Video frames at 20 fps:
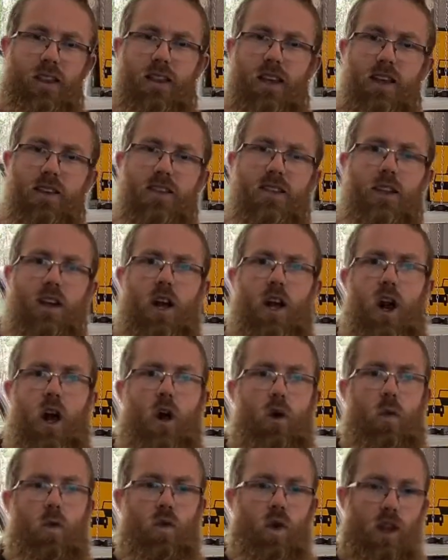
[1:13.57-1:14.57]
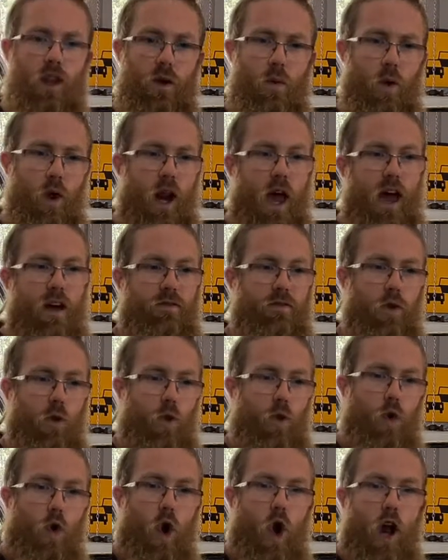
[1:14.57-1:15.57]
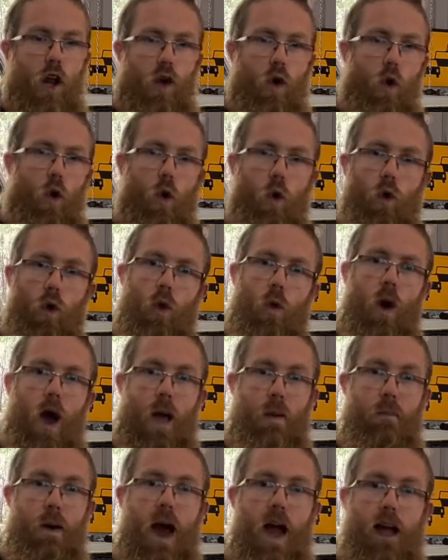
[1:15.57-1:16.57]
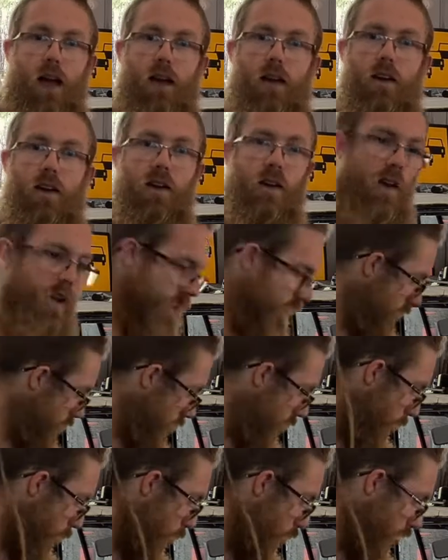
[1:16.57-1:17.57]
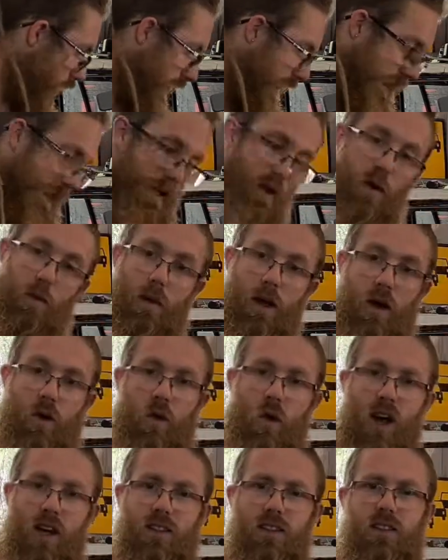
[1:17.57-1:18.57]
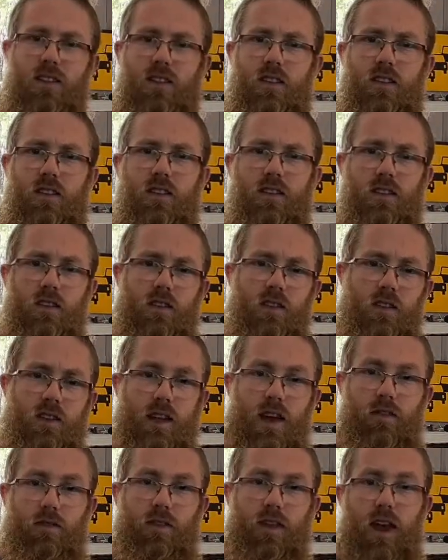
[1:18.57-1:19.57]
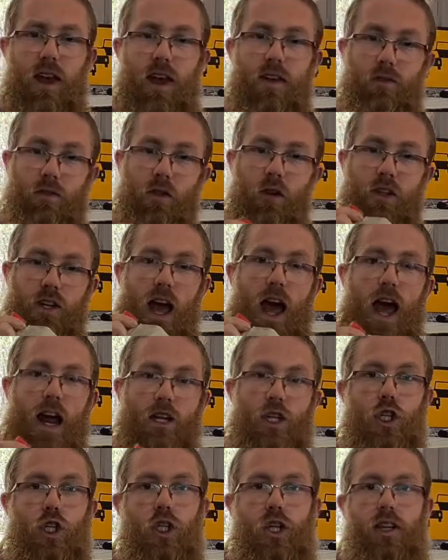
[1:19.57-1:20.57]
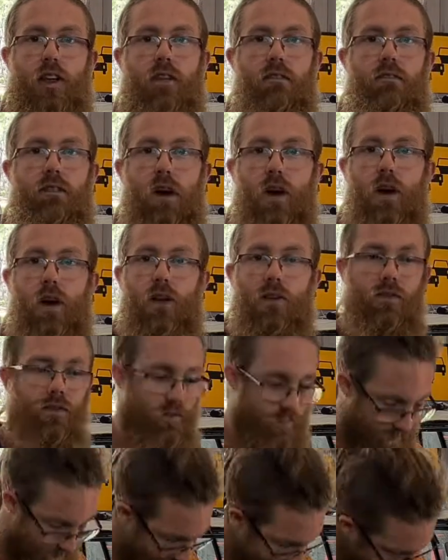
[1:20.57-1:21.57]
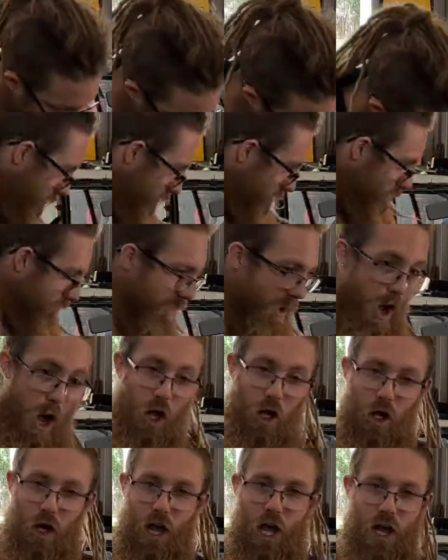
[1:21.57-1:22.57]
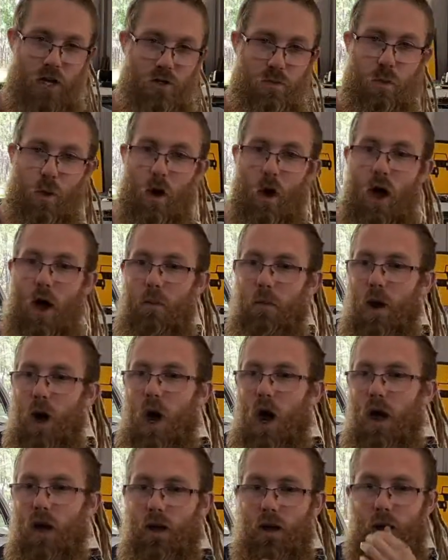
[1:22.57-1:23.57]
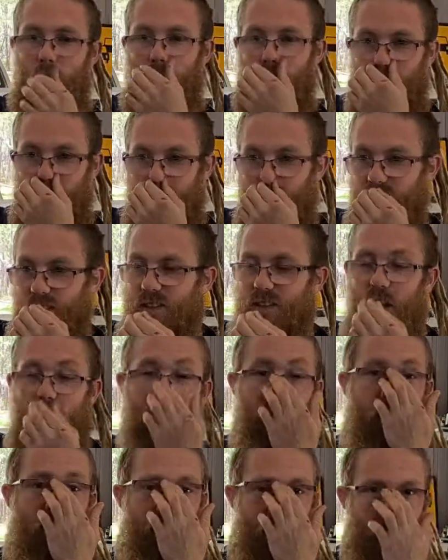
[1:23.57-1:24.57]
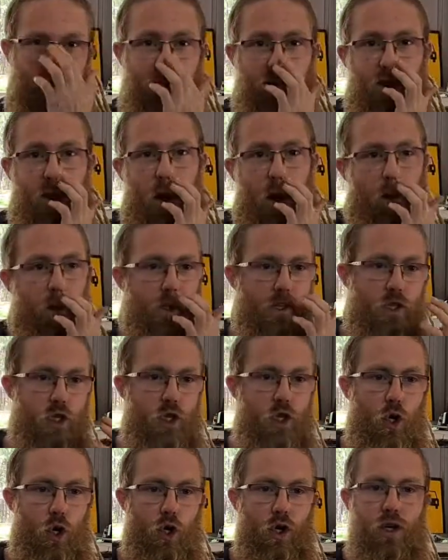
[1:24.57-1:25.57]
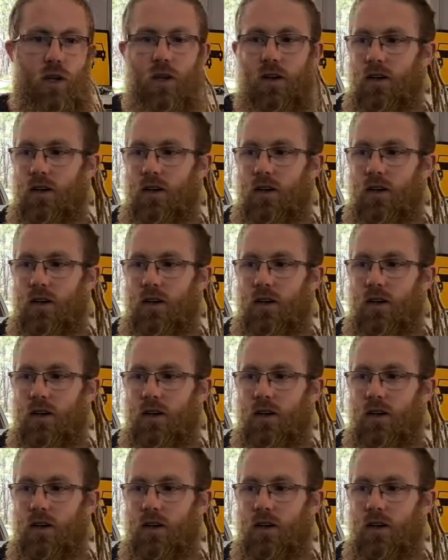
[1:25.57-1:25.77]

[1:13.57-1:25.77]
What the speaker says: this that I don't really want to have to grind all the way back. You want a little bit of rust left there for it to actually convert. I got etch primer and stuff like that, so it should.